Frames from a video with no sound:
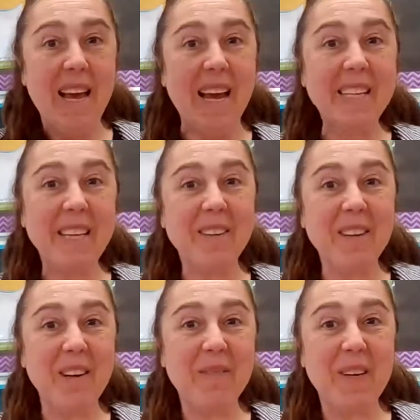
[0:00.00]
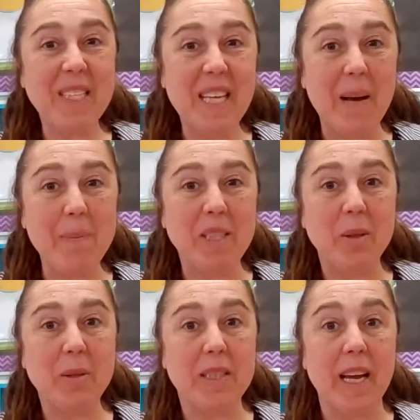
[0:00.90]
Hey kindergarten friends, happy
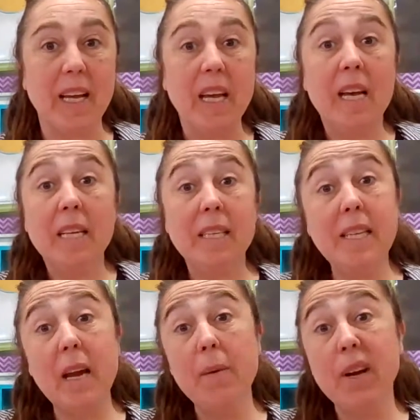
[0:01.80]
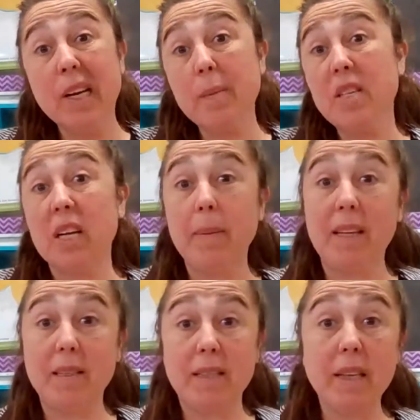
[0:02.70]
Tuesday. Today we are going to be talking
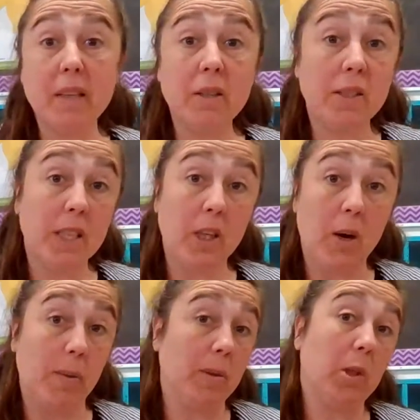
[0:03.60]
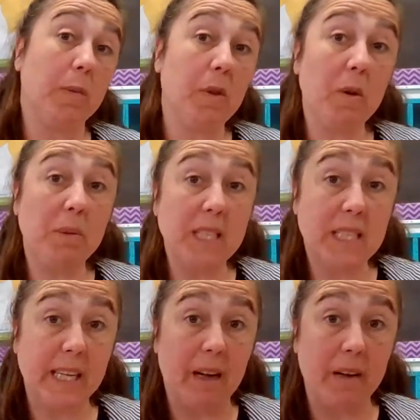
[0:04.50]
about cylinders and cones. So if you would please
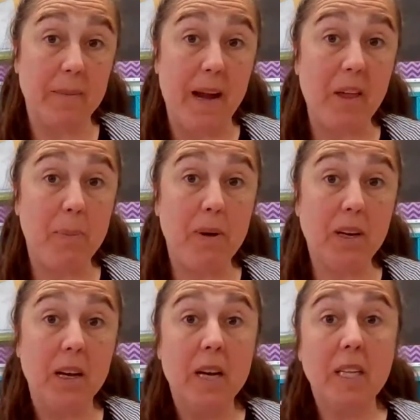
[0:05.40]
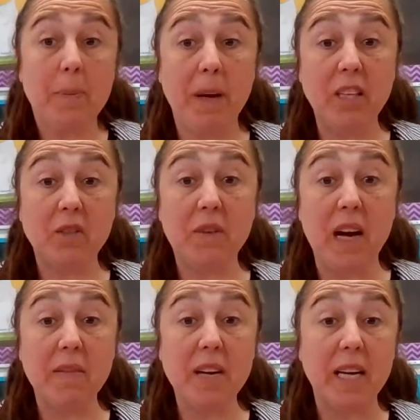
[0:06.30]
take out your math book to page
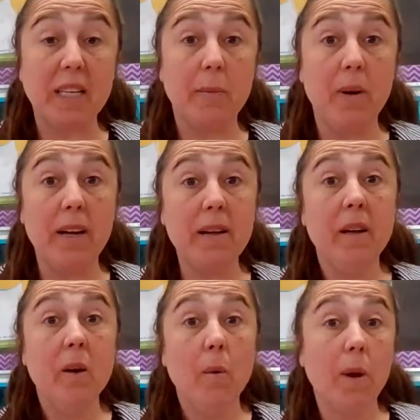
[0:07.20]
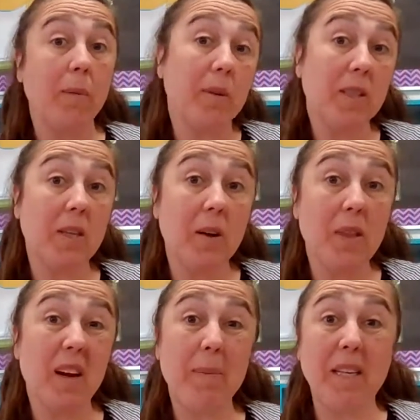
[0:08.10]
591, we will start
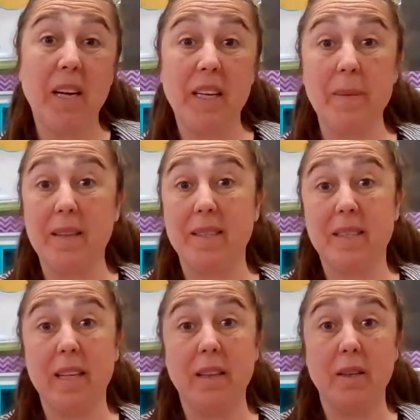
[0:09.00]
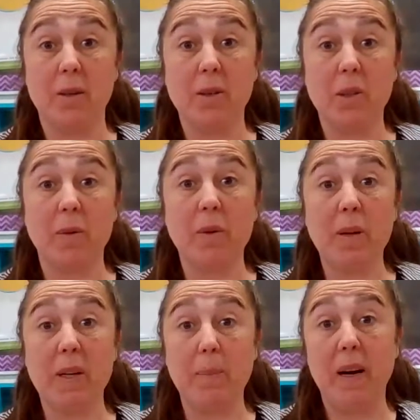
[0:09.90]
there by talking about cylinders. So if you
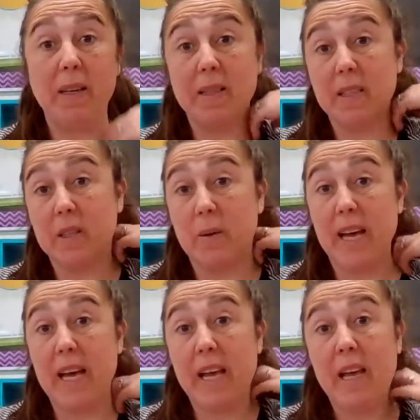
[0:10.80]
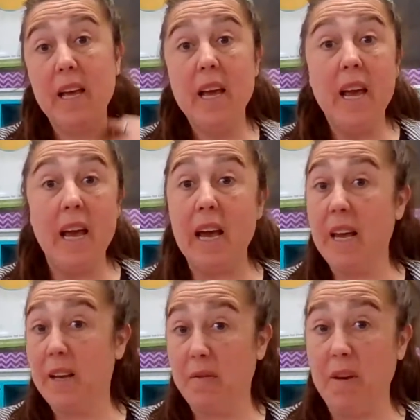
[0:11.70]
need to pause this, go ahead,
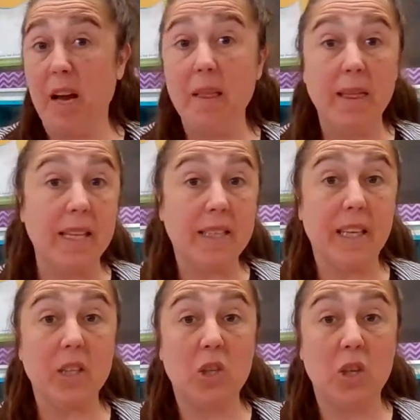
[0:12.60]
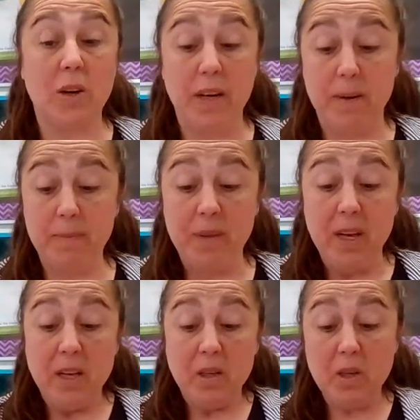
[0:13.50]
and if not, let's get started.
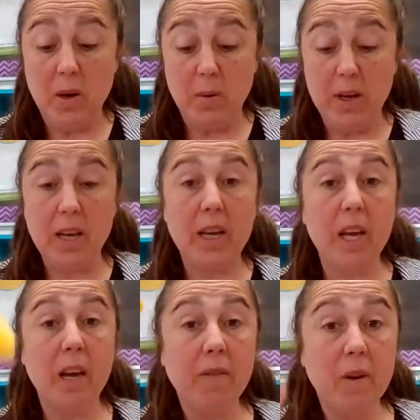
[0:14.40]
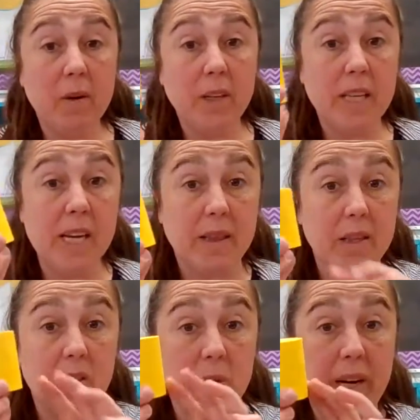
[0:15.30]
So if you're looking at the
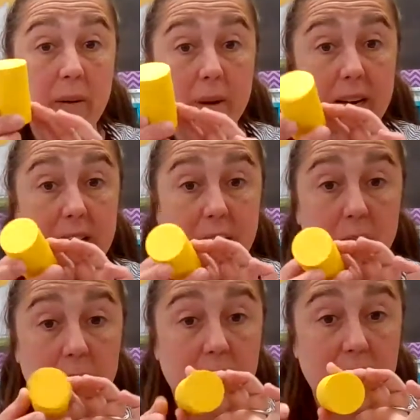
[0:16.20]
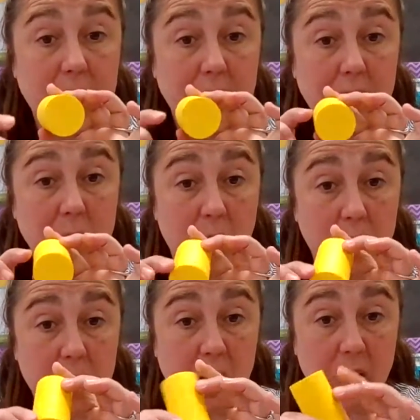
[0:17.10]
screen right now, this is what
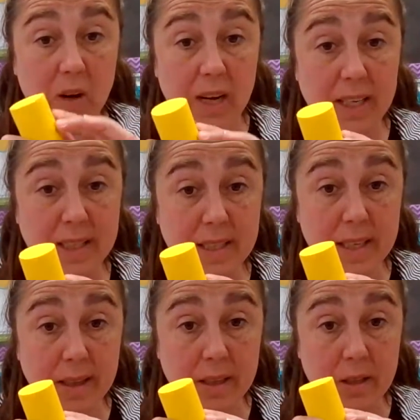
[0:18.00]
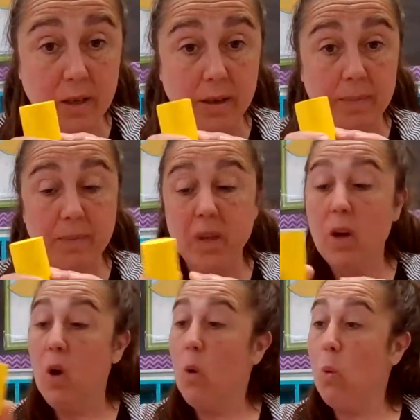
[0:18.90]
we call a cylinder.
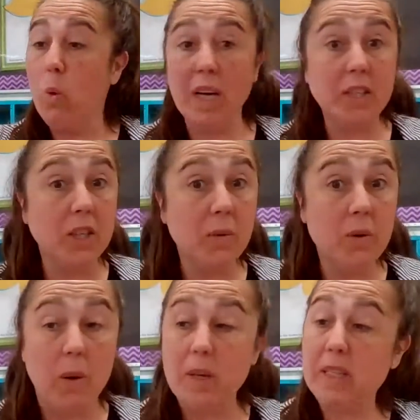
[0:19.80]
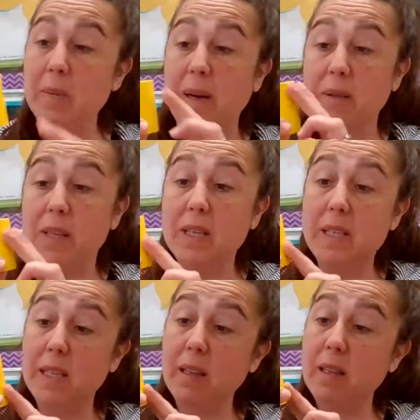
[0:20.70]
What do you notice about this
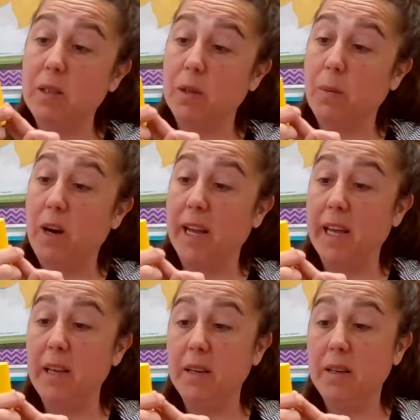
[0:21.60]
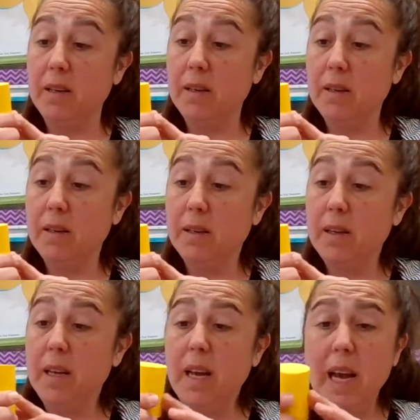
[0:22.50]
cylinder, Wyatt?
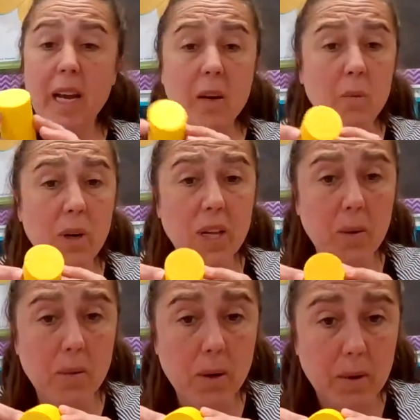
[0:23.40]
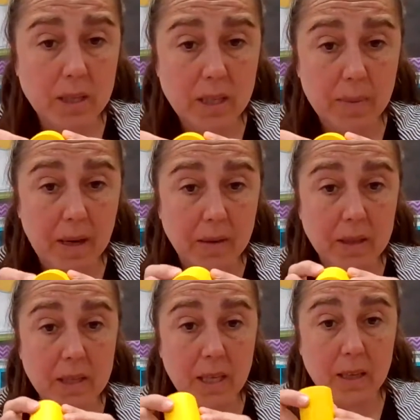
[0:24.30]
Hayden, what do you notice about the
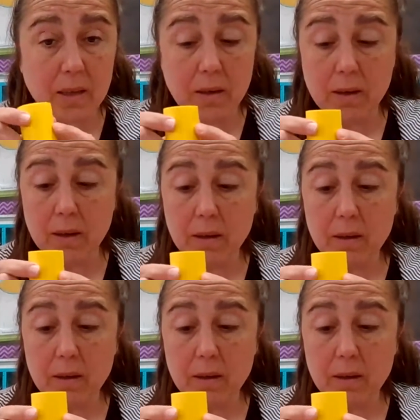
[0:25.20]
cylinder?